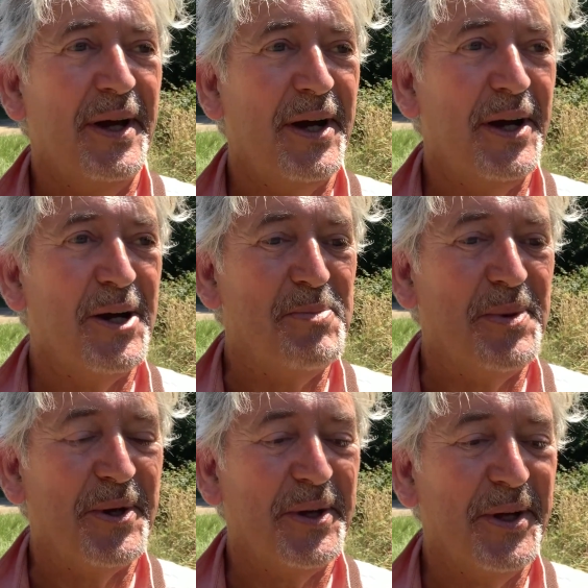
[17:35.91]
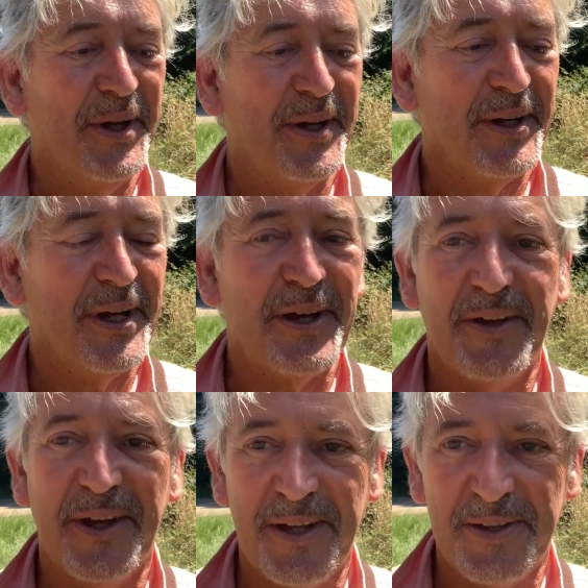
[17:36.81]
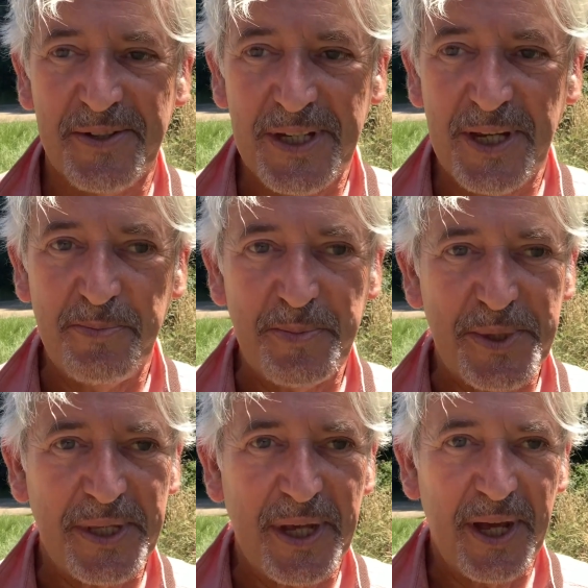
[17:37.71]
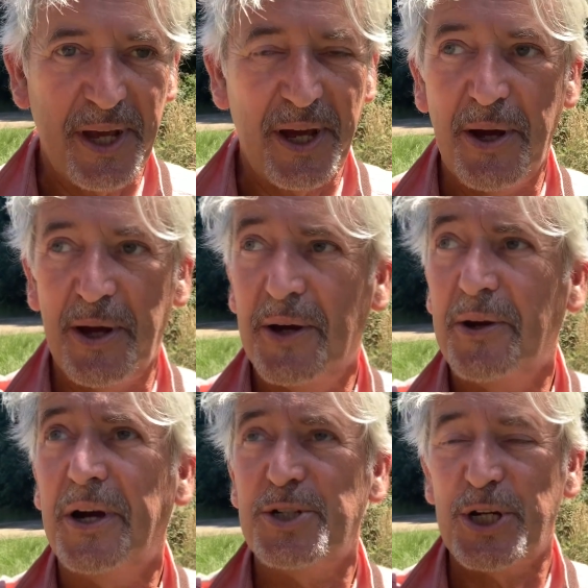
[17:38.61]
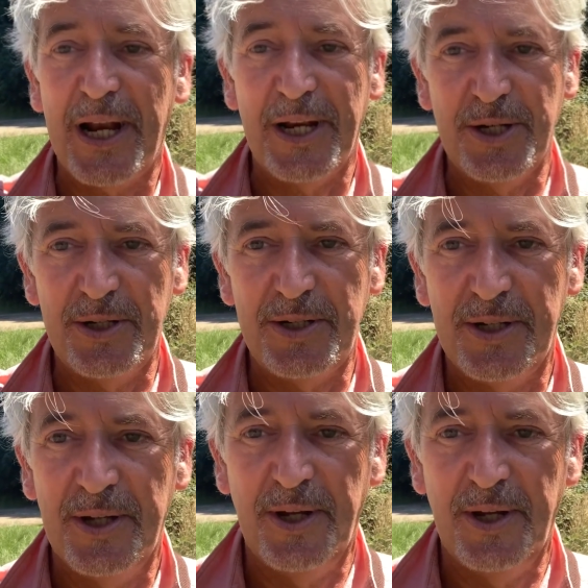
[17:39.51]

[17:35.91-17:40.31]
It seems a challenge